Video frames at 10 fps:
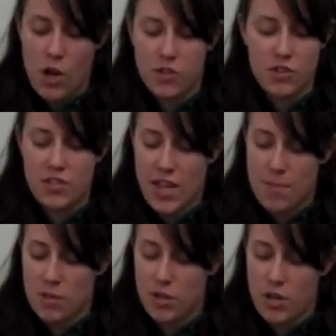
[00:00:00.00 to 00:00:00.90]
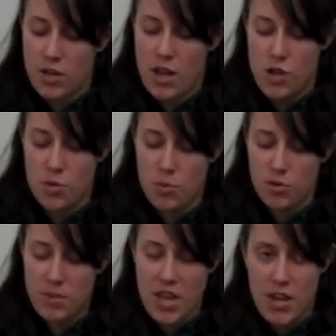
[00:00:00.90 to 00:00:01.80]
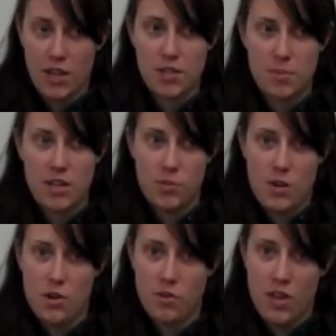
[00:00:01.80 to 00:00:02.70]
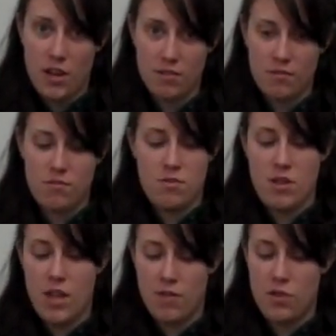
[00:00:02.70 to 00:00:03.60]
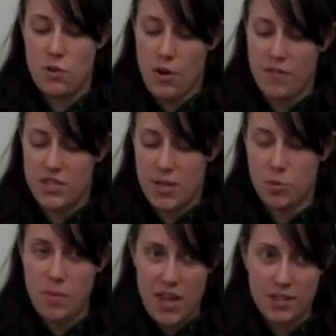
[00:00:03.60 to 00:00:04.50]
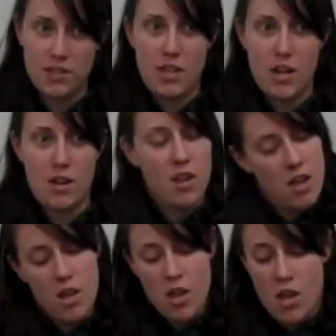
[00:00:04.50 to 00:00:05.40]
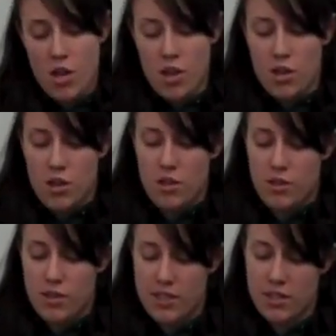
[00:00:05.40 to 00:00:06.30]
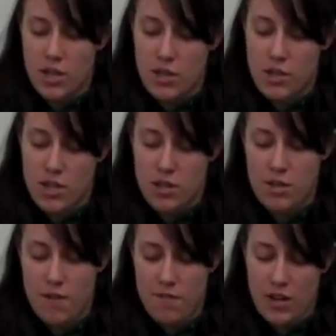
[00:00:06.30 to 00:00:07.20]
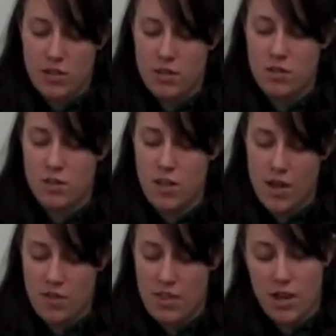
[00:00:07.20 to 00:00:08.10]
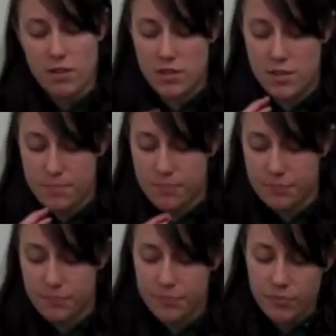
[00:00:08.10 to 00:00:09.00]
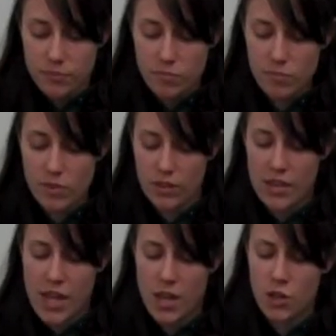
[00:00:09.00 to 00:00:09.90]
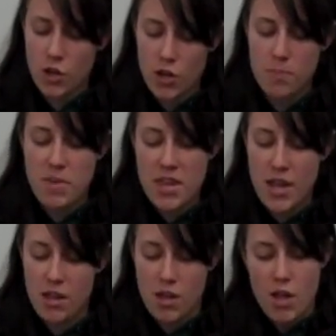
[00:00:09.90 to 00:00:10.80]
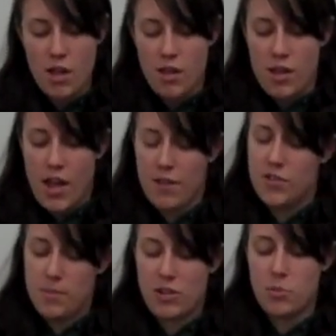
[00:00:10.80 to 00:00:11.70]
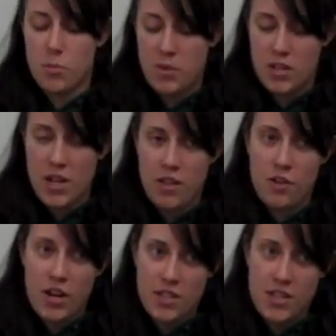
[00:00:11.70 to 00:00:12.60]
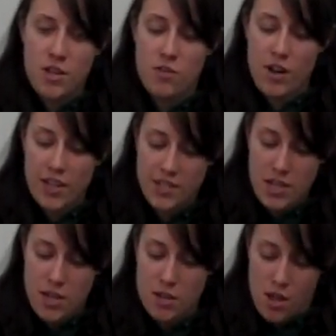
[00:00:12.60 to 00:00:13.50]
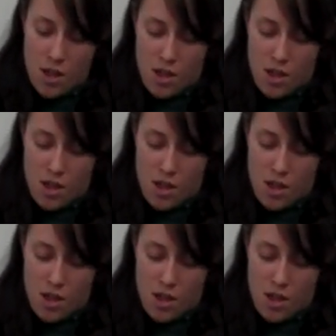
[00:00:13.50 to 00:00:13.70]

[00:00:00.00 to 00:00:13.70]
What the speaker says: Altered scapular and humeral mechanics, because we know that if you don't have a stable base, then that's going to affect everything else. They could have some extra mobility in their AC or their SC.